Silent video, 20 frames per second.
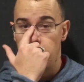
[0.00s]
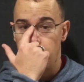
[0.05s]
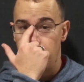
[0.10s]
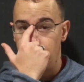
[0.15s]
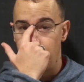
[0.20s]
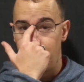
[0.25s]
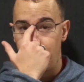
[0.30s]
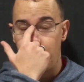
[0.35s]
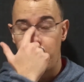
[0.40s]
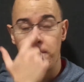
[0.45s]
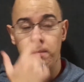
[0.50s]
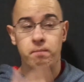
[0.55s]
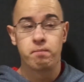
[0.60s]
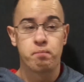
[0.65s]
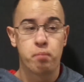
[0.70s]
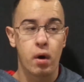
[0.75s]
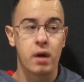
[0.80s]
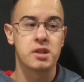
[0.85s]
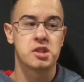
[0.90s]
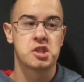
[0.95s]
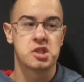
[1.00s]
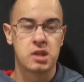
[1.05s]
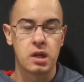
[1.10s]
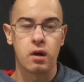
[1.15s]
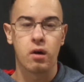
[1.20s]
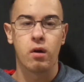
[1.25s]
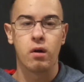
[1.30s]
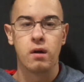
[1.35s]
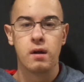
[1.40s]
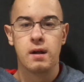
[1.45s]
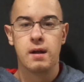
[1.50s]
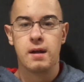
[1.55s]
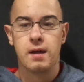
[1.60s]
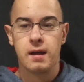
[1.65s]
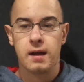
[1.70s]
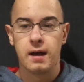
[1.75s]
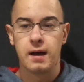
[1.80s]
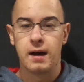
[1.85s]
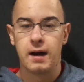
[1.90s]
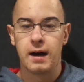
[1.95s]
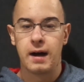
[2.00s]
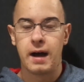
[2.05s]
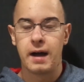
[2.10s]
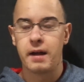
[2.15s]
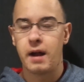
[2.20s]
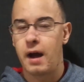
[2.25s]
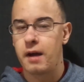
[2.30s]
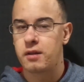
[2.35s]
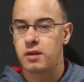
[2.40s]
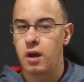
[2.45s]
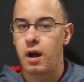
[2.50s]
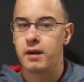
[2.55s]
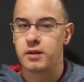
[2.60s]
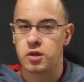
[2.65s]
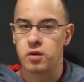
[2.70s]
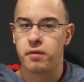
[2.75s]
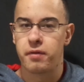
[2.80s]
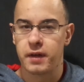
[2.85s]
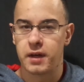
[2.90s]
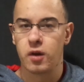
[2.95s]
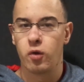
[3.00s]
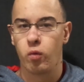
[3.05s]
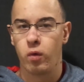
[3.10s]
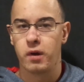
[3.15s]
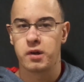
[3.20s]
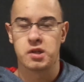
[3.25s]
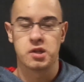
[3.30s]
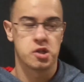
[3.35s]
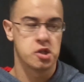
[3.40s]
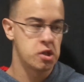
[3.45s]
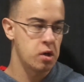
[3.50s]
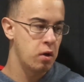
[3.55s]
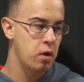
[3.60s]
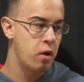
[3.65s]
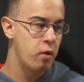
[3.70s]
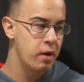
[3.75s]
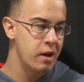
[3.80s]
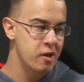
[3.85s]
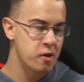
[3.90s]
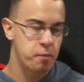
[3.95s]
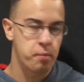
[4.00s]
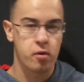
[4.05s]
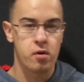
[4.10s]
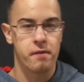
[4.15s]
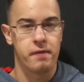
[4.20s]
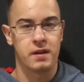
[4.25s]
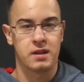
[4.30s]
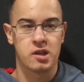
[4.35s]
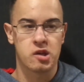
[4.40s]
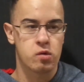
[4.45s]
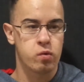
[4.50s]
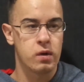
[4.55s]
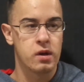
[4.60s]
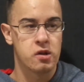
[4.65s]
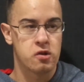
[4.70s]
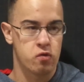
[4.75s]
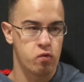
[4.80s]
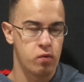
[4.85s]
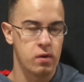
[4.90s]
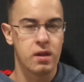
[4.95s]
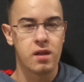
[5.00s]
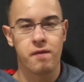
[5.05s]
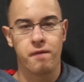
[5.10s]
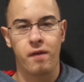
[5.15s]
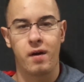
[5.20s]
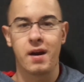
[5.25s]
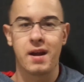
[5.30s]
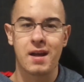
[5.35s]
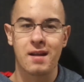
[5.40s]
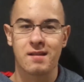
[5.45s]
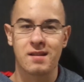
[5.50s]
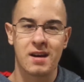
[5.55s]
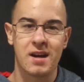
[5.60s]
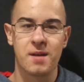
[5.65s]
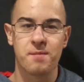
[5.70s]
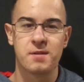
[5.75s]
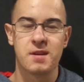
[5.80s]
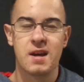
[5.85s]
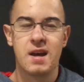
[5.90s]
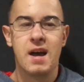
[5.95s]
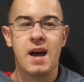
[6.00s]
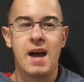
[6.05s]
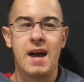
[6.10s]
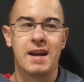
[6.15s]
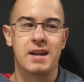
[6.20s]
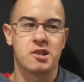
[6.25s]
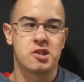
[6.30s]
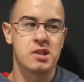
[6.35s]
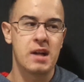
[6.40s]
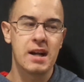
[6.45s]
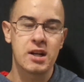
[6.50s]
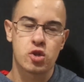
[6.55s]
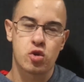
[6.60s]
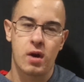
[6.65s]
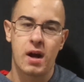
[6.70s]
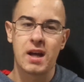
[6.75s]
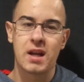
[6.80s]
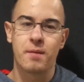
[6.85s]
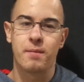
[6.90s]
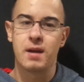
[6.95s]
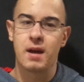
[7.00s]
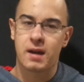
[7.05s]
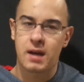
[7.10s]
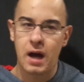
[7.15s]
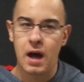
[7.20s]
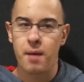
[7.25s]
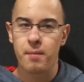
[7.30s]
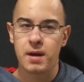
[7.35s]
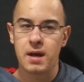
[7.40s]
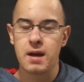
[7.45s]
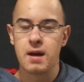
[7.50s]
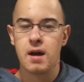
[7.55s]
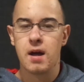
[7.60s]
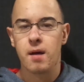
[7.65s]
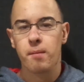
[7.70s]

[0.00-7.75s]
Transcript: um, but still, uh, I, I, I, do think it works. And Solo is perfect. This one is really funny at times, and it's not trying to be a comedy,